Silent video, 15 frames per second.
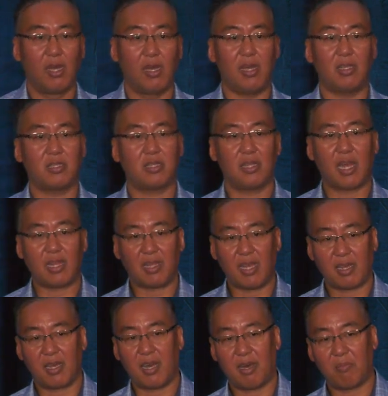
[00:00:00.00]
It's not
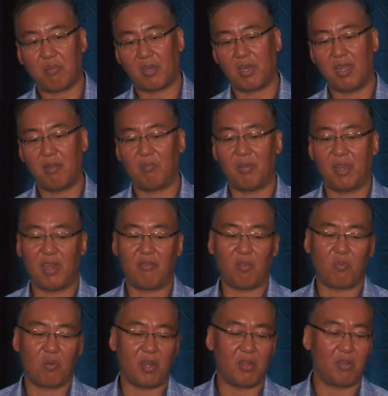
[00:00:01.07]
that complicated, but
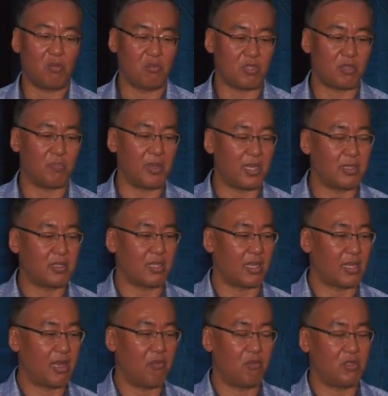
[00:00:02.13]
everyone who speaks,
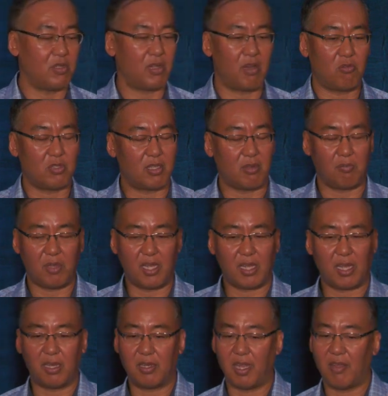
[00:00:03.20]
like I was in a
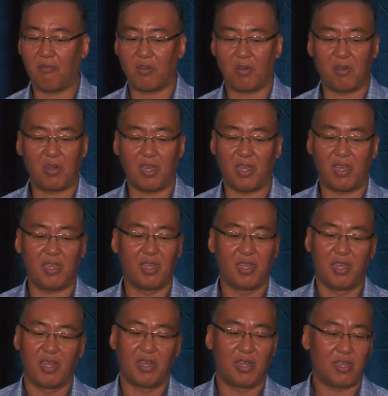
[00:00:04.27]
meeting in Denver, and
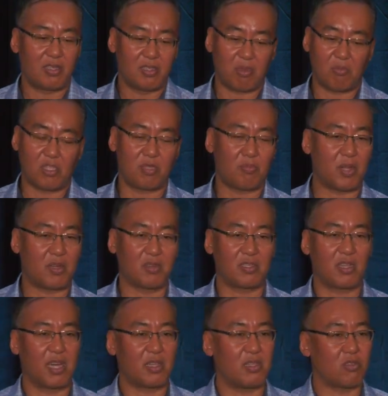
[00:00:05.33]
some of the speakers
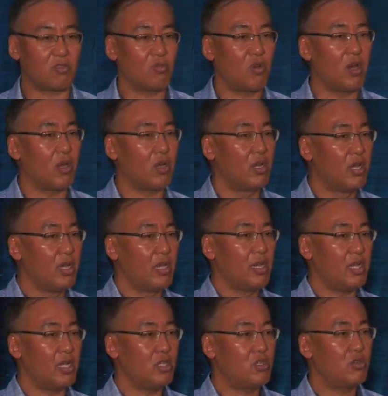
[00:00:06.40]
got this wrong.
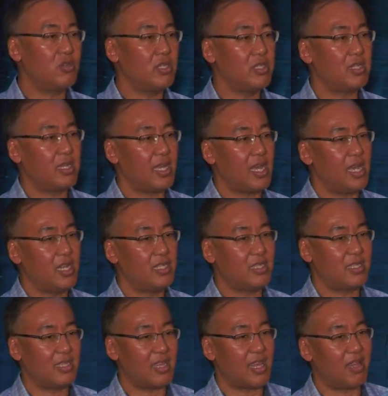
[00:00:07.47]
Intrinsic age
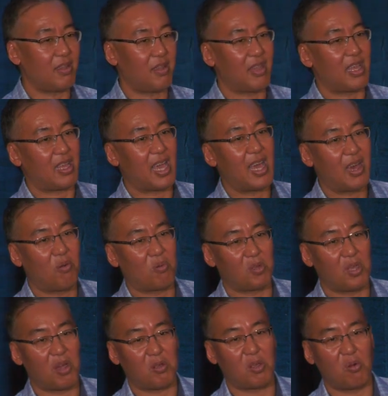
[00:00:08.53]
is not like how
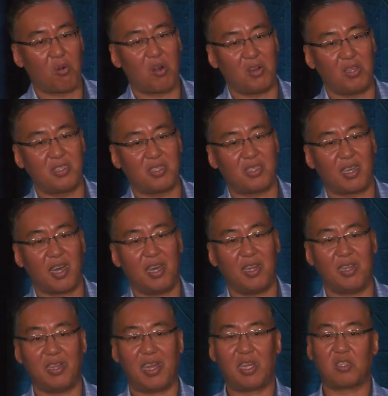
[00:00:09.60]
young you are inside,
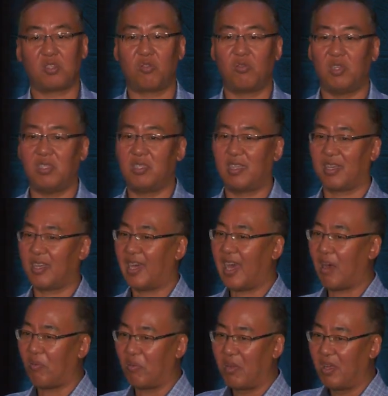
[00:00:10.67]
and extrinsic,
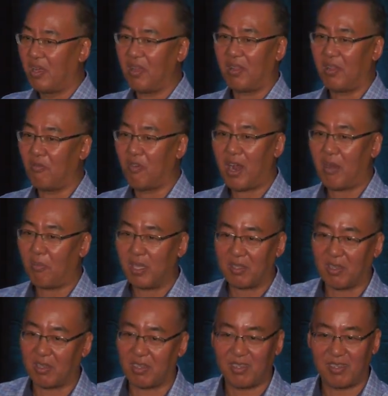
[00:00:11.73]
how the
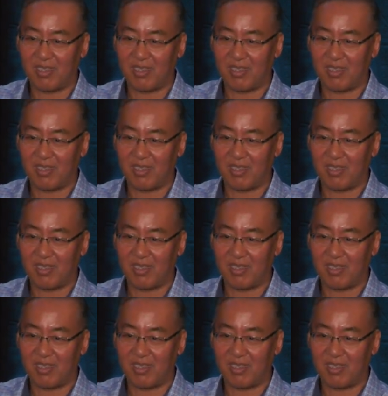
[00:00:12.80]
environmental,